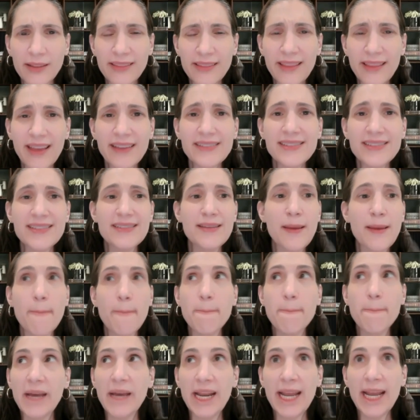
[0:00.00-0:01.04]
That's
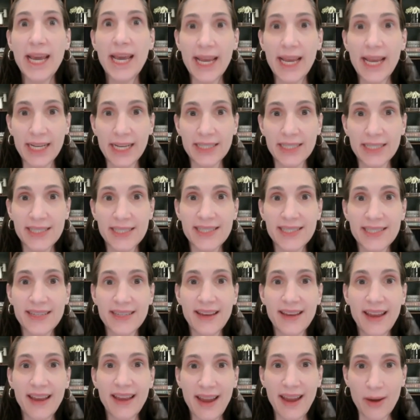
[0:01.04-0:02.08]
bananas.
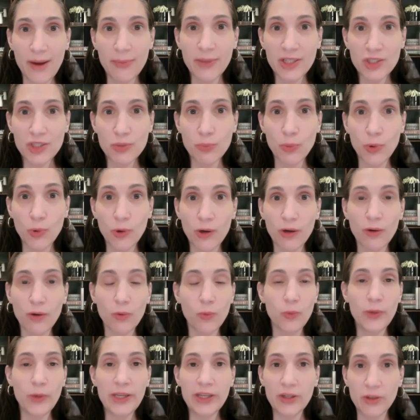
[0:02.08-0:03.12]
How much more
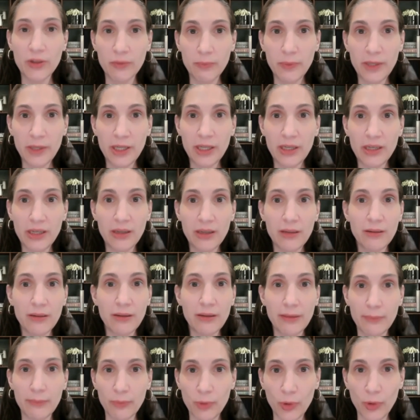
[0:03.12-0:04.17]
we could be
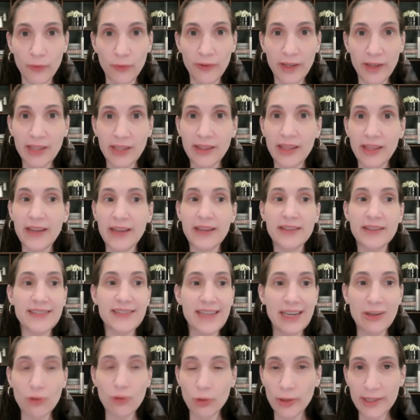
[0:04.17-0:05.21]
improving things,
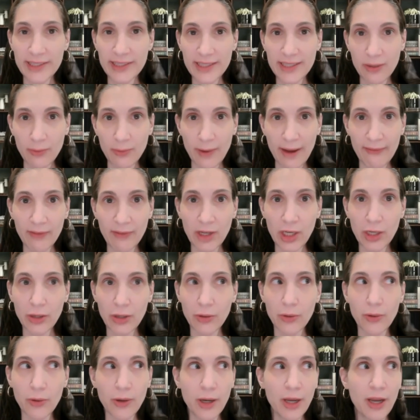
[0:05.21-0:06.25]
increasing
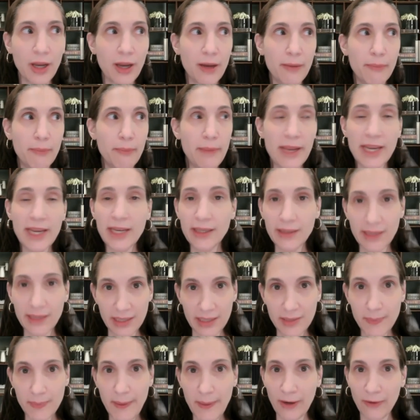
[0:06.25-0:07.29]
revenue, making
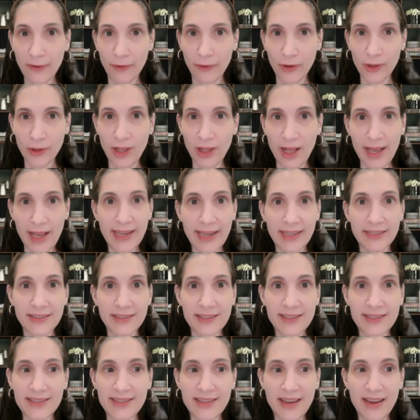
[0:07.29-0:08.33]
things better for
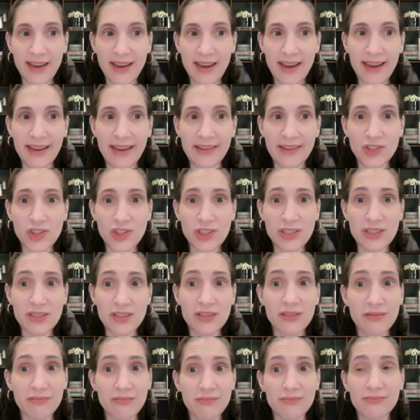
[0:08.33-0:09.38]
clients, and just
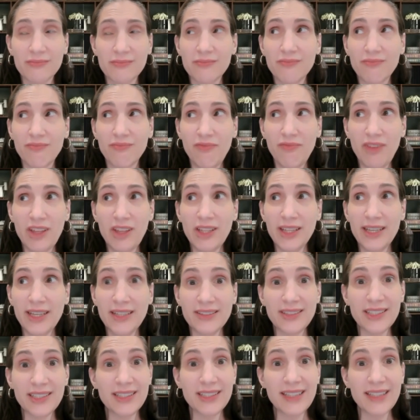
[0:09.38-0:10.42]
feeling a
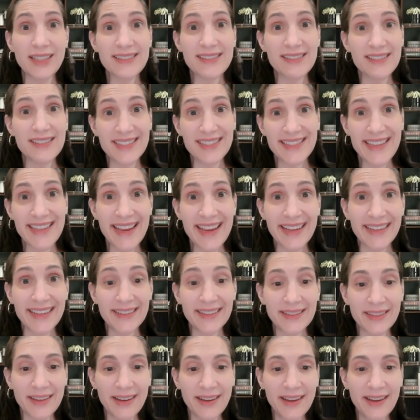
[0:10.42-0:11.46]
little less insane.